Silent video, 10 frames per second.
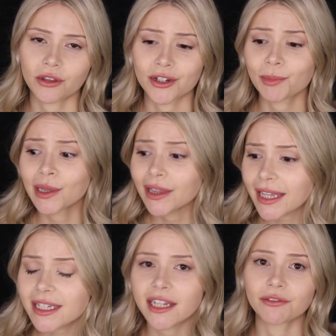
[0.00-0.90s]
There's
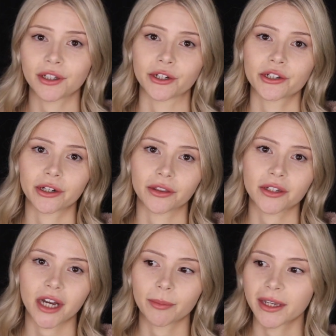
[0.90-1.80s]
plenty of literature on the
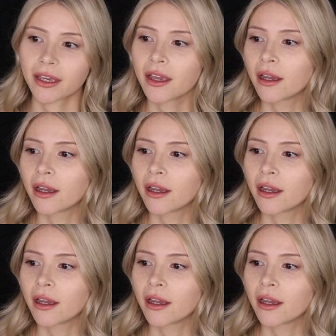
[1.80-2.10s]
topic.